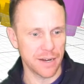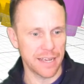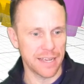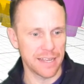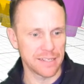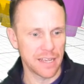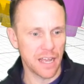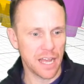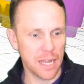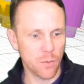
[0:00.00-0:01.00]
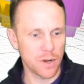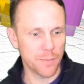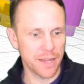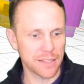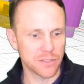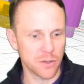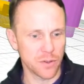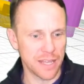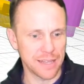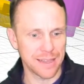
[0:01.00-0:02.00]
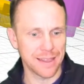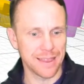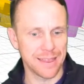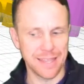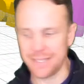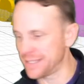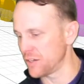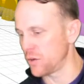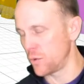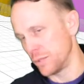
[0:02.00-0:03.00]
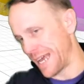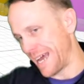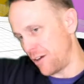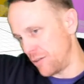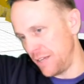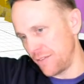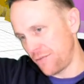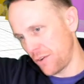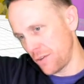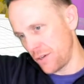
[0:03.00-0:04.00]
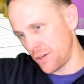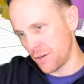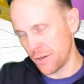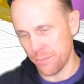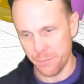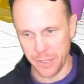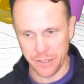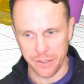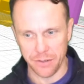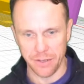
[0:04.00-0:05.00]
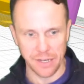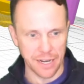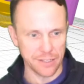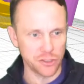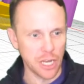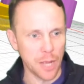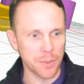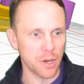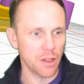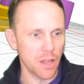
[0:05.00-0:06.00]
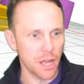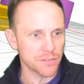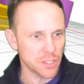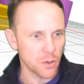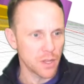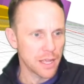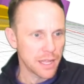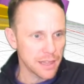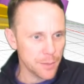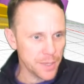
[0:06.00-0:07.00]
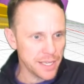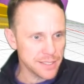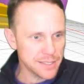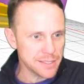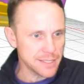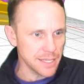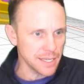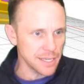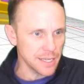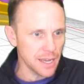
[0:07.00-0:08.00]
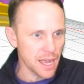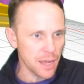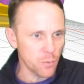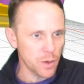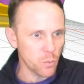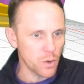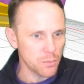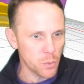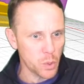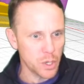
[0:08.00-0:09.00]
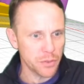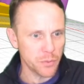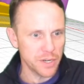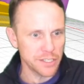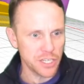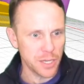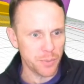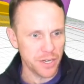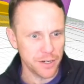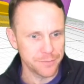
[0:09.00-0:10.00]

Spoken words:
And I want to make it so that this goes out even further and bigger, and I can chop it all off. So let me see. I want one more 3D shape here.